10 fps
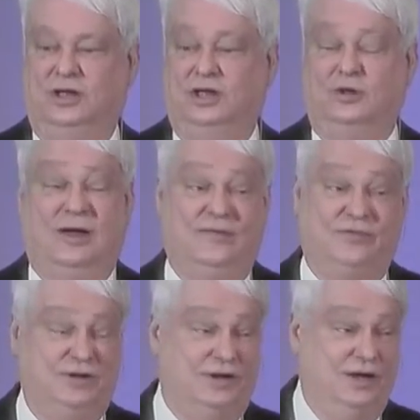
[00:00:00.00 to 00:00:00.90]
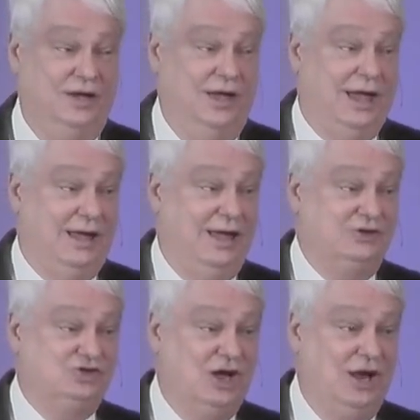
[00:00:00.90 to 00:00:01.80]
You have the
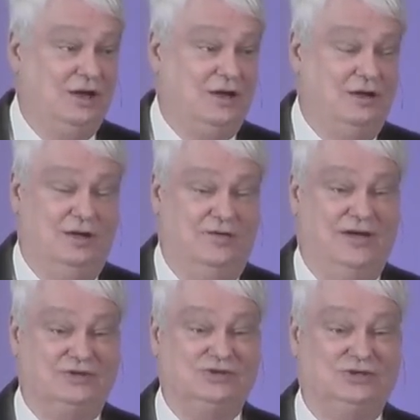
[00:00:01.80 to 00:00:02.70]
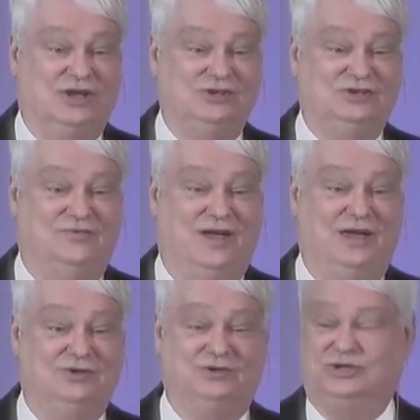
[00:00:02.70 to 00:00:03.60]
angelic evangelization of
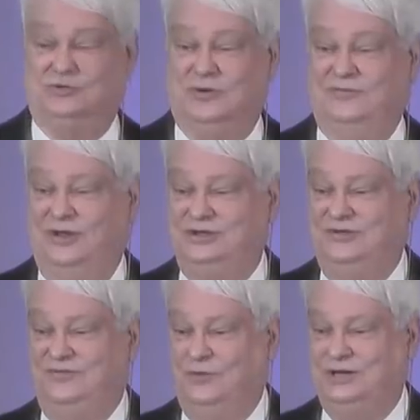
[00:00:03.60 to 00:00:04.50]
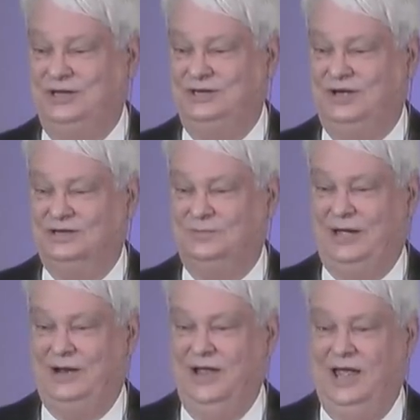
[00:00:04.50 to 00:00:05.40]
angels, as Revelation 14 talks
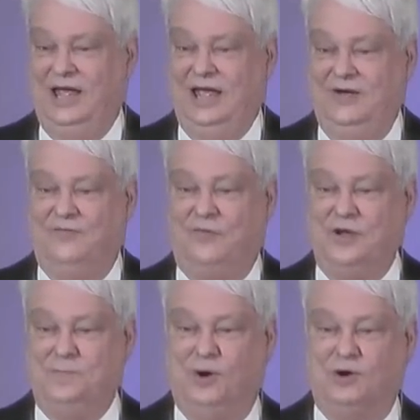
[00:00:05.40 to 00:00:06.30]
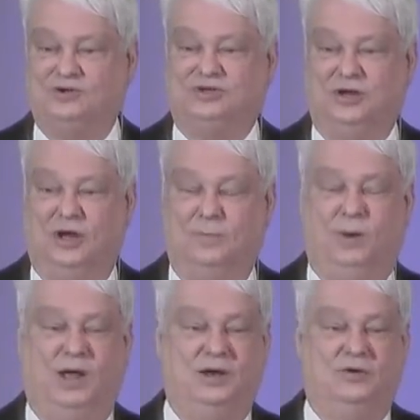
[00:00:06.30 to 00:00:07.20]
about. Every person on
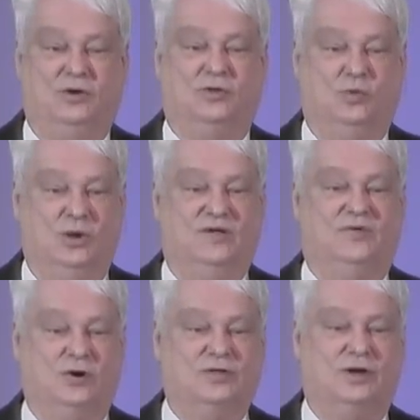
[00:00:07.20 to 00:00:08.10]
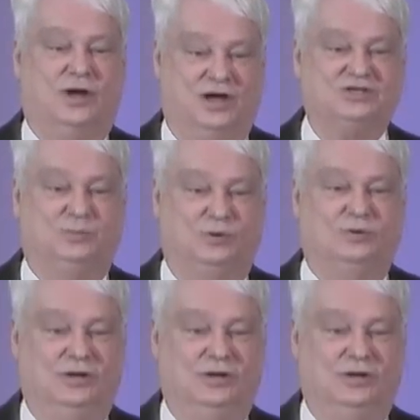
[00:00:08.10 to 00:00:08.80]
planet Earth will have heard the gospel